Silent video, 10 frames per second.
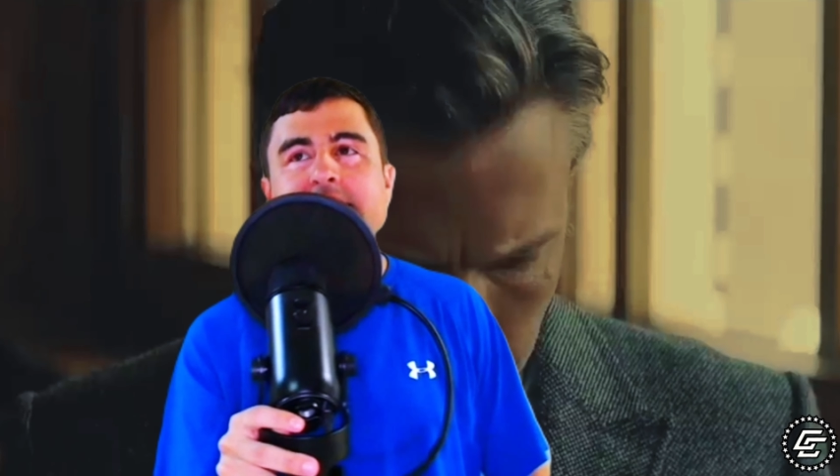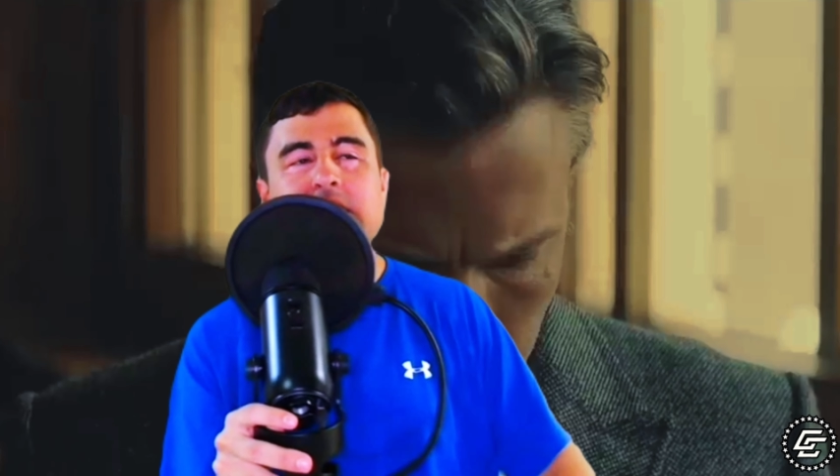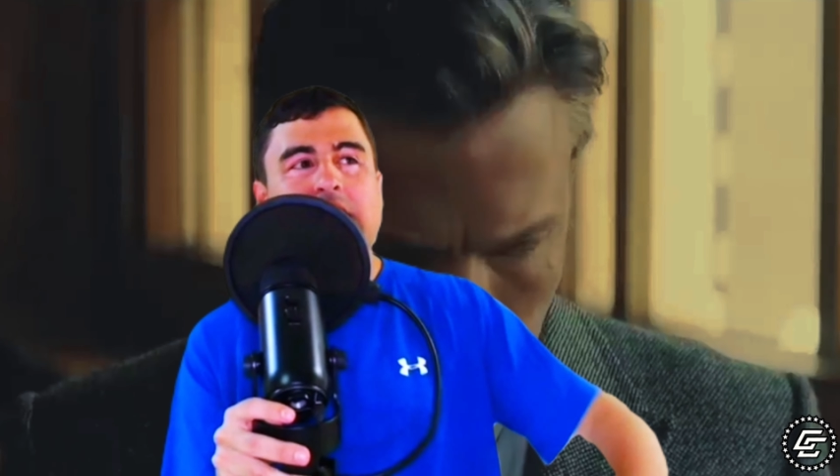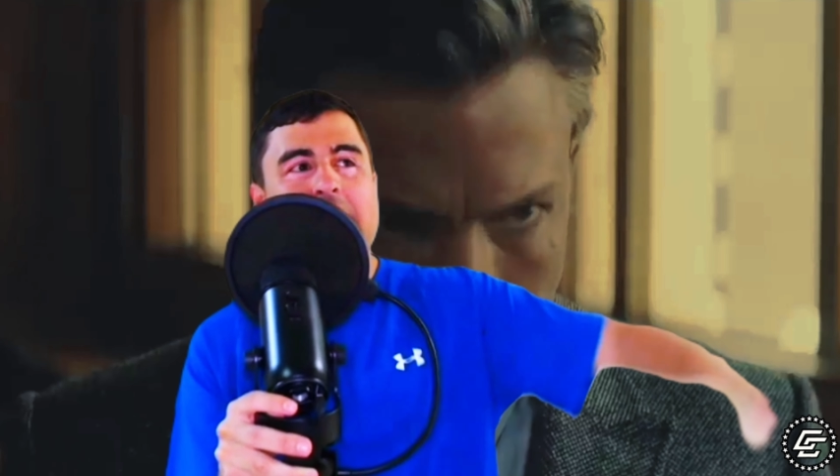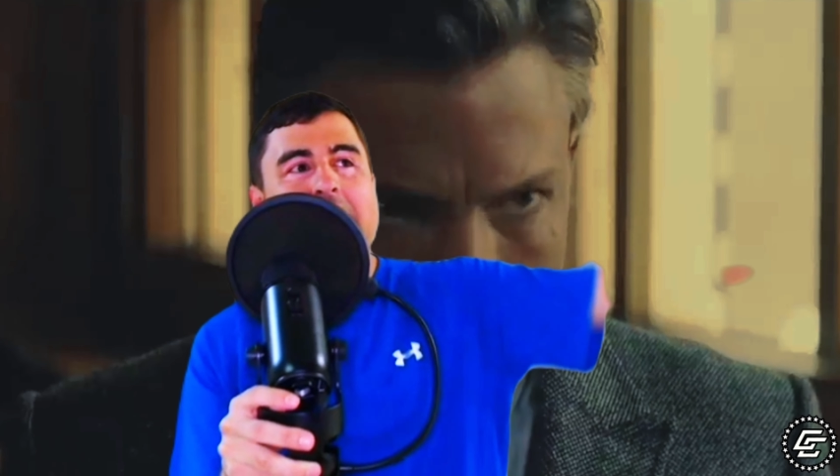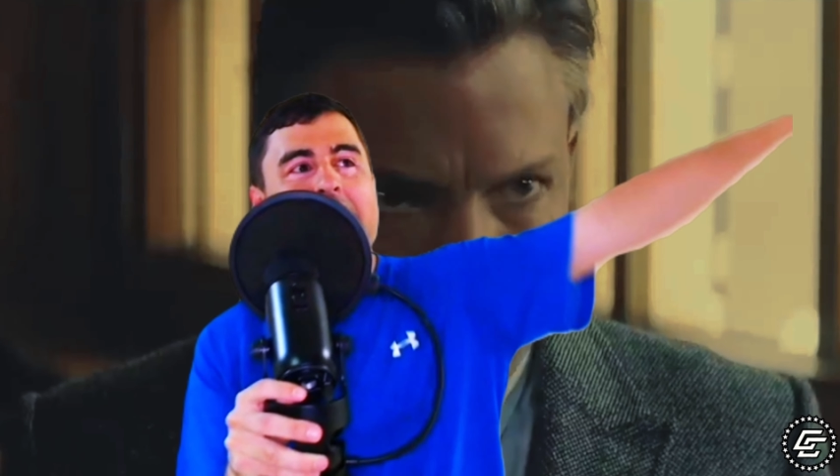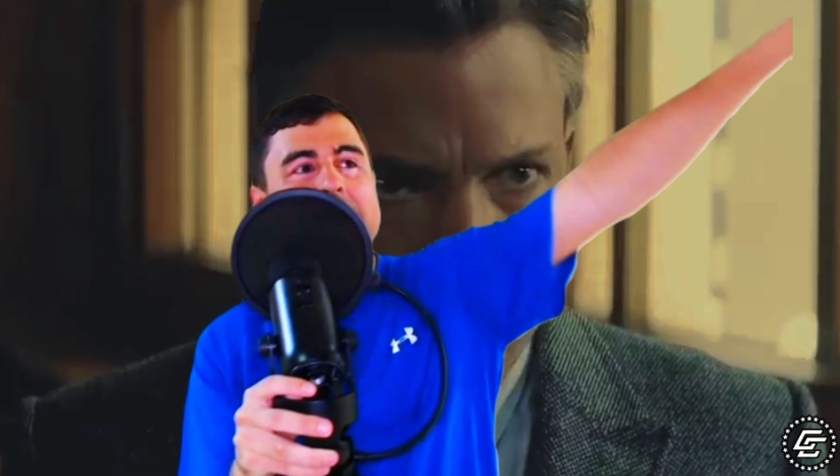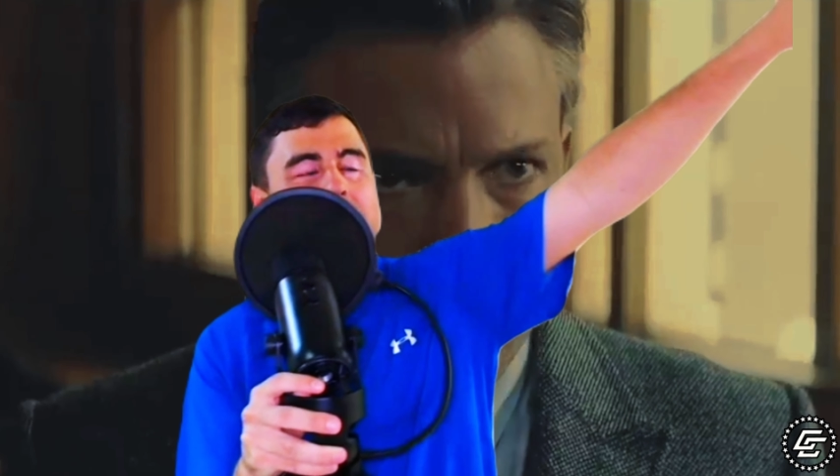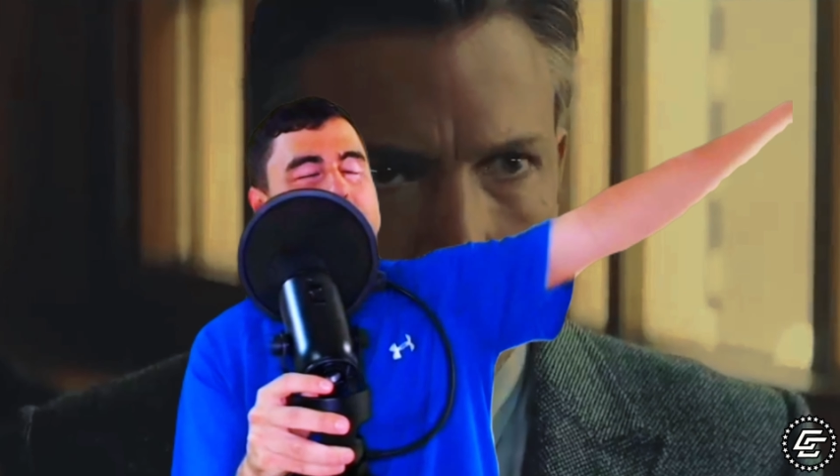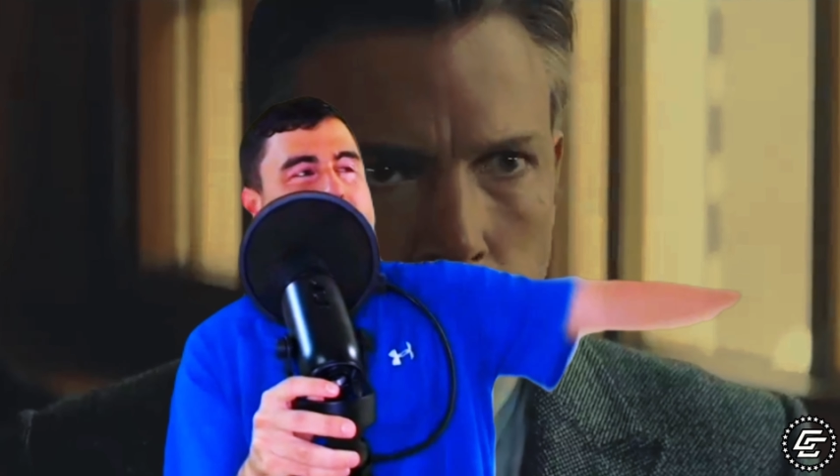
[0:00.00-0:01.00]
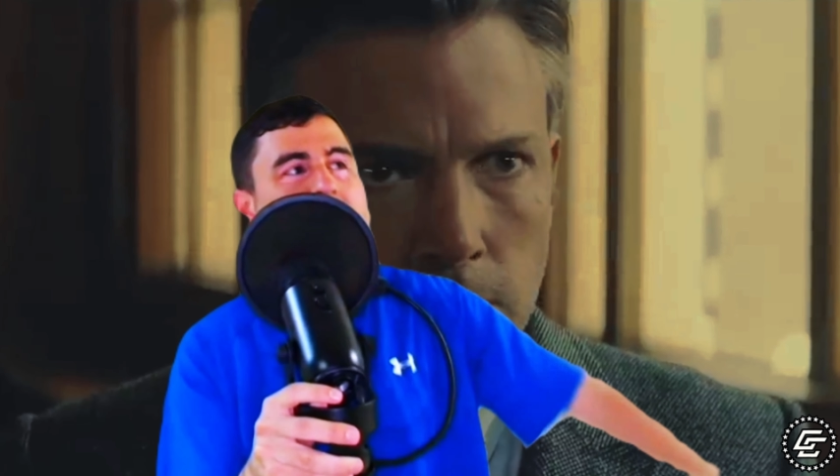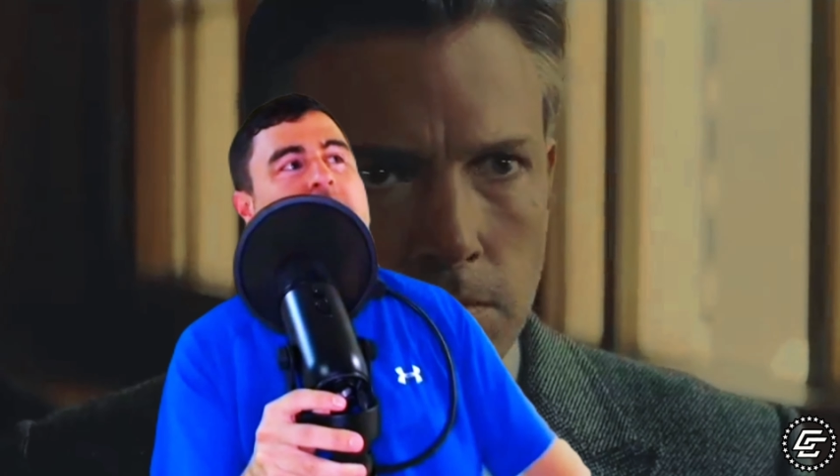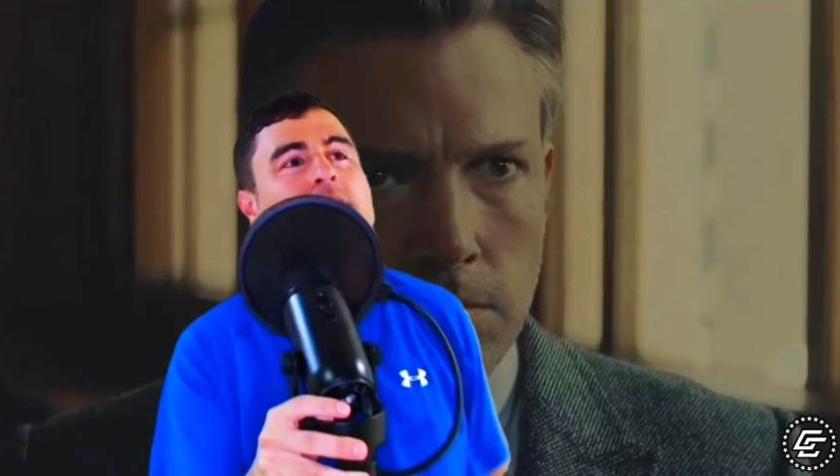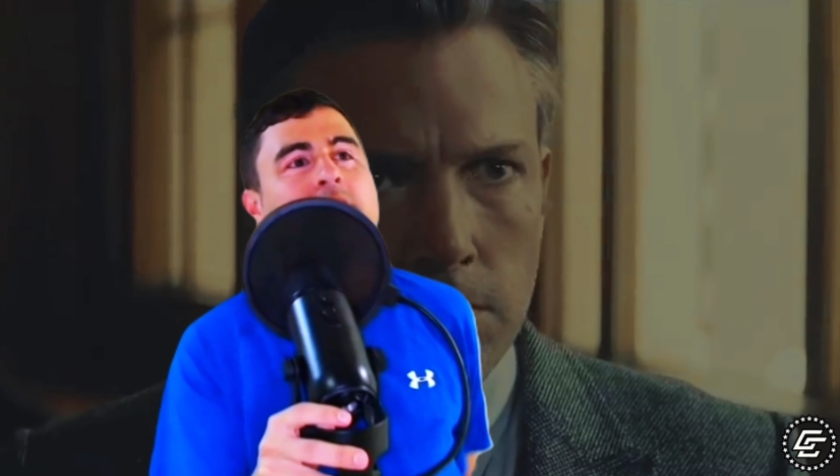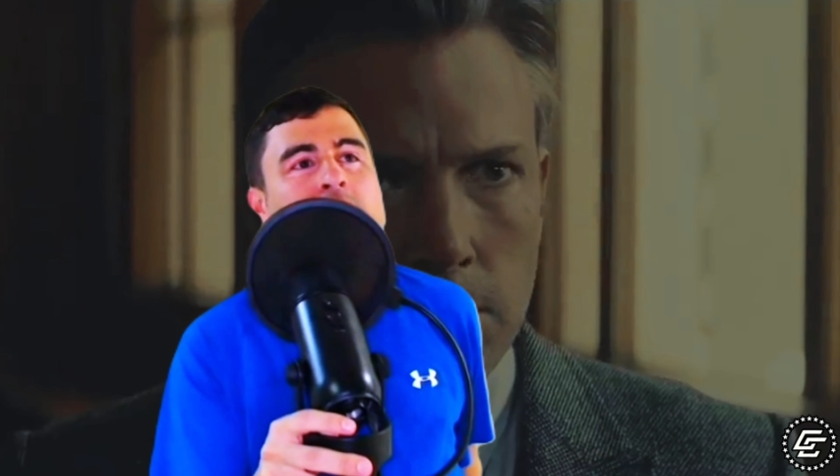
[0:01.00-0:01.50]
a, hey, let me
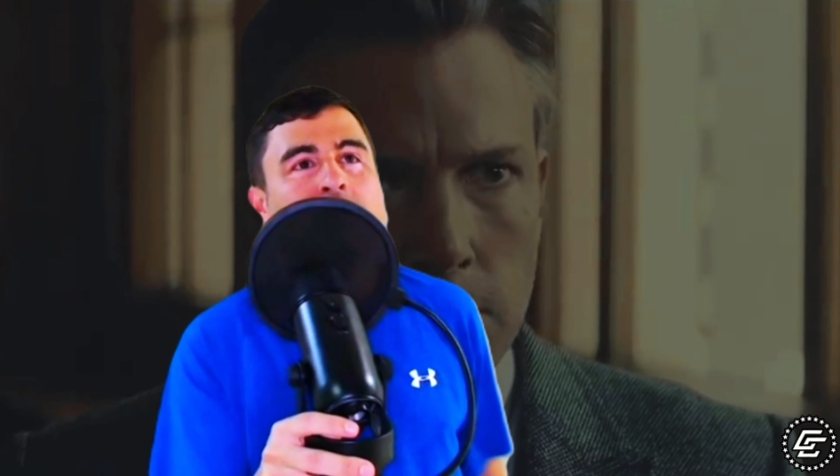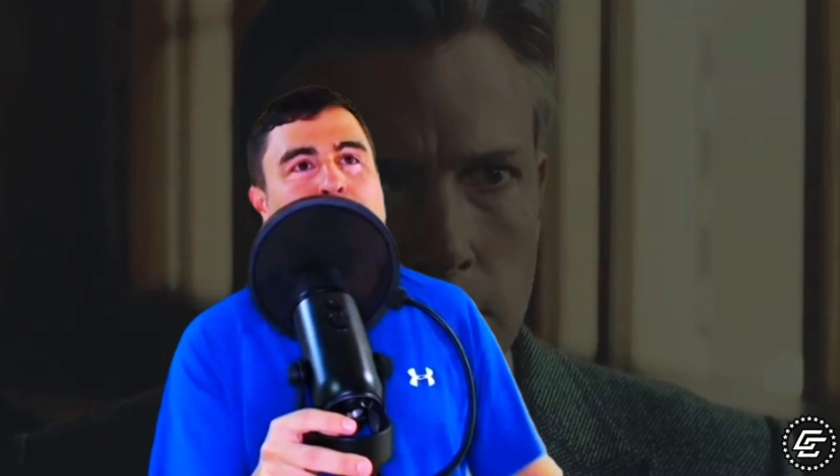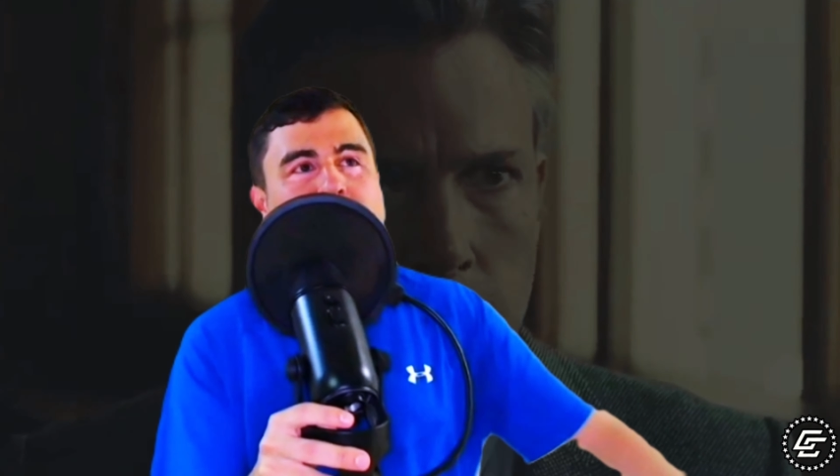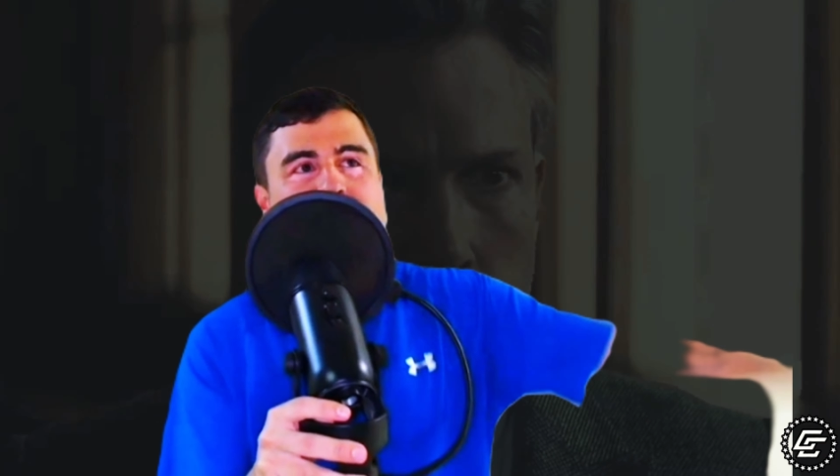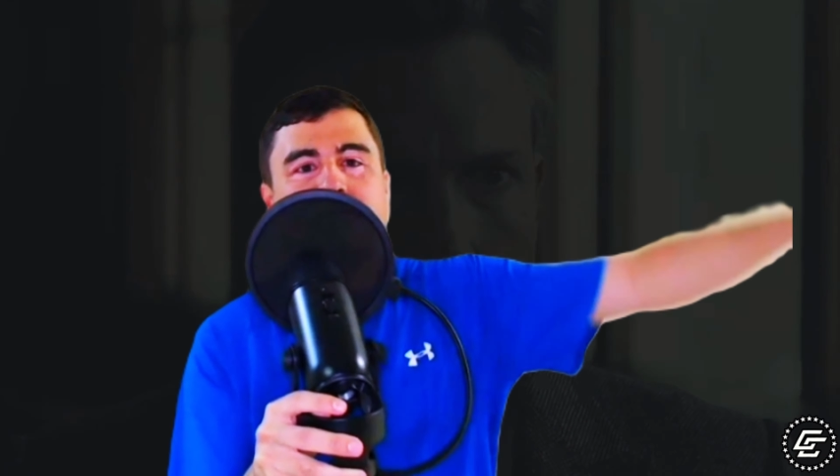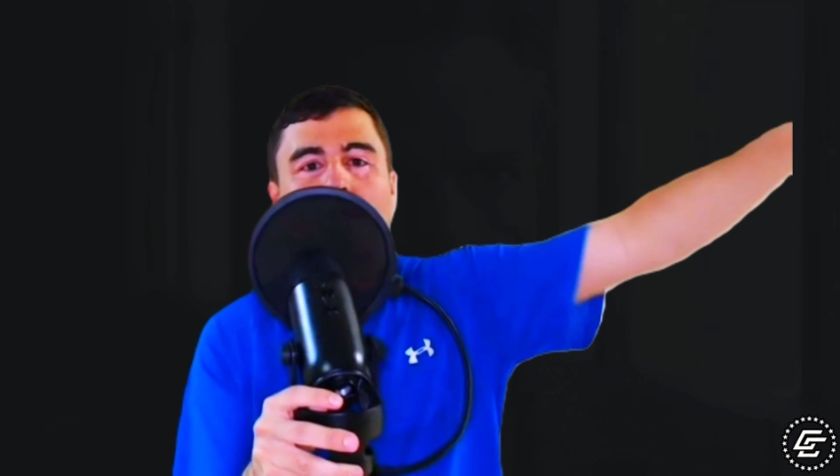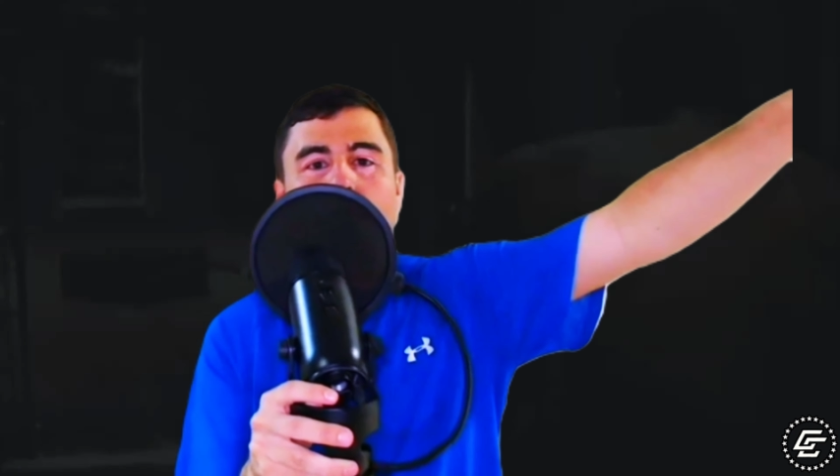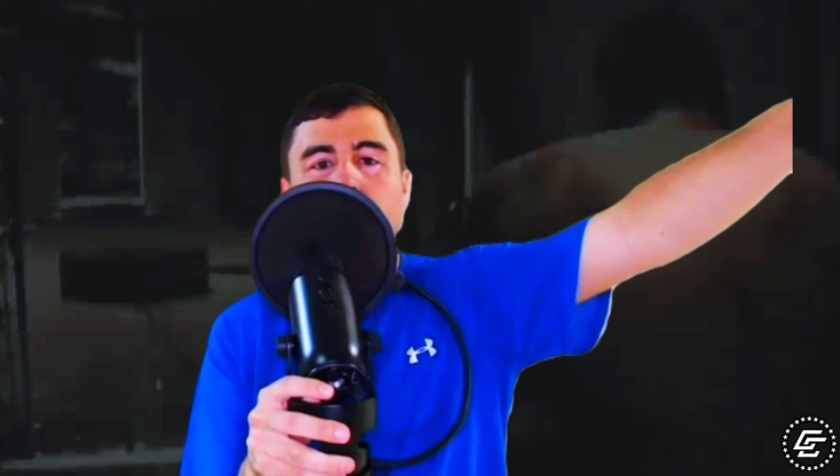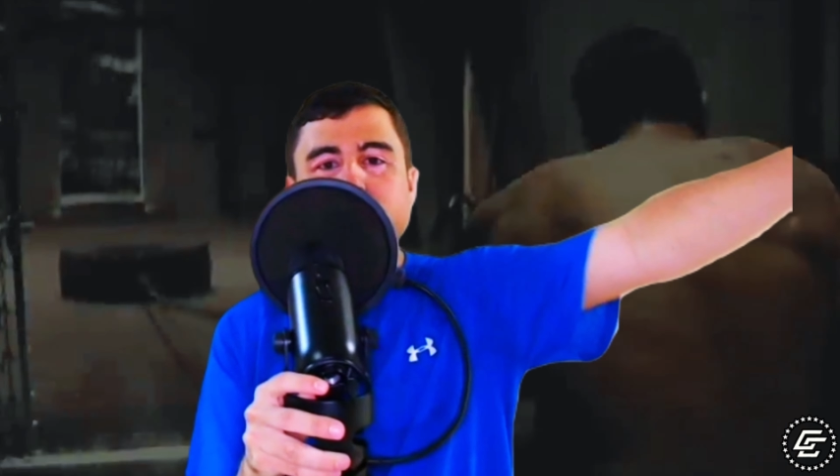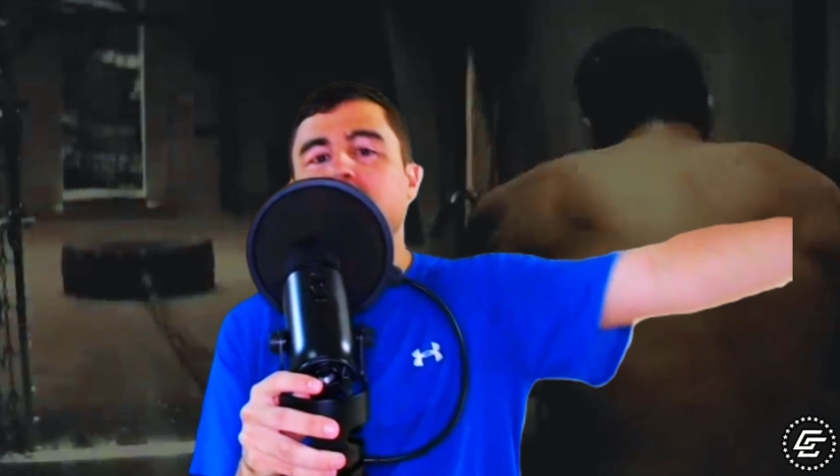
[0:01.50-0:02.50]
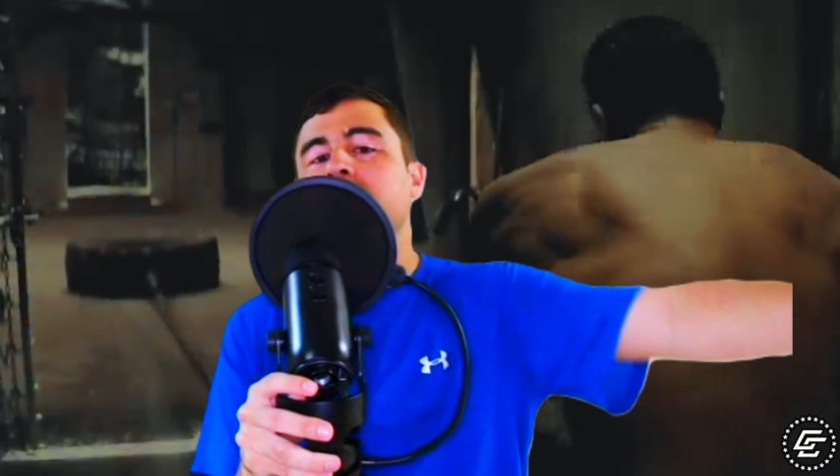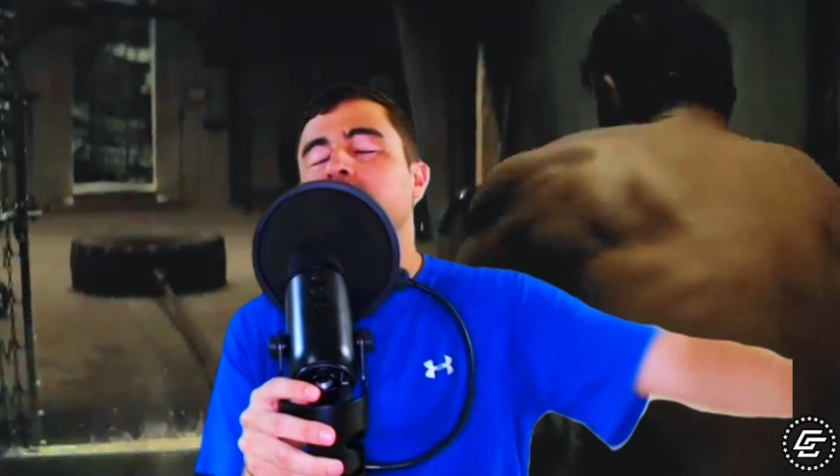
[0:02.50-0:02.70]
put slow motion into